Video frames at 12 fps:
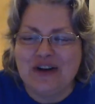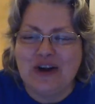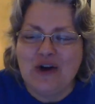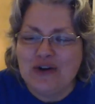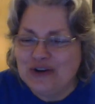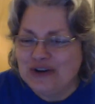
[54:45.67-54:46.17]

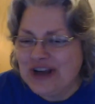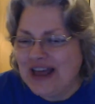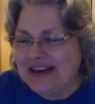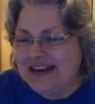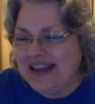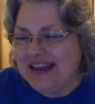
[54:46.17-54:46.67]
No, you're
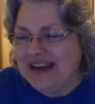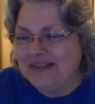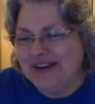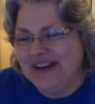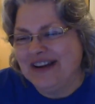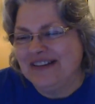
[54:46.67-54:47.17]
not late.
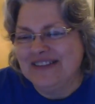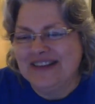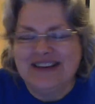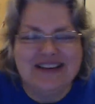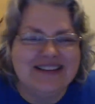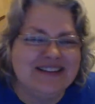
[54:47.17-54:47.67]
Well,
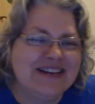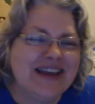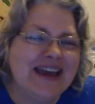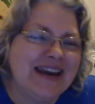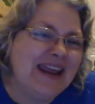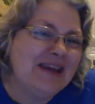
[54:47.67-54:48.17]

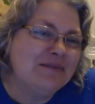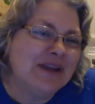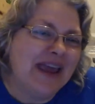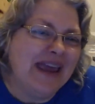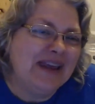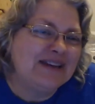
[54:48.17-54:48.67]
got
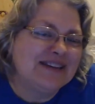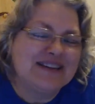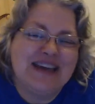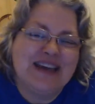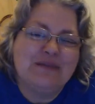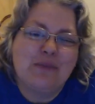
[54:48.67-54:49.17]
8 to
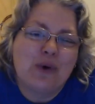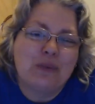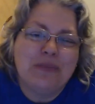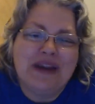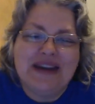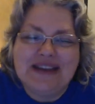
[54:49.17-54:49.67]
10 more
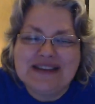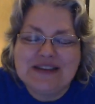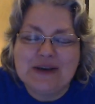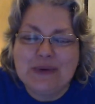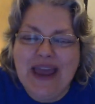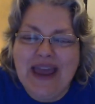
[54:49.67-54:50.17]
minutes.
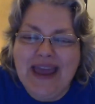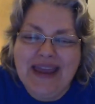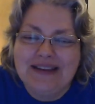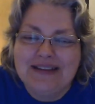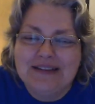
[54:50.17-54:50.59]
Okay.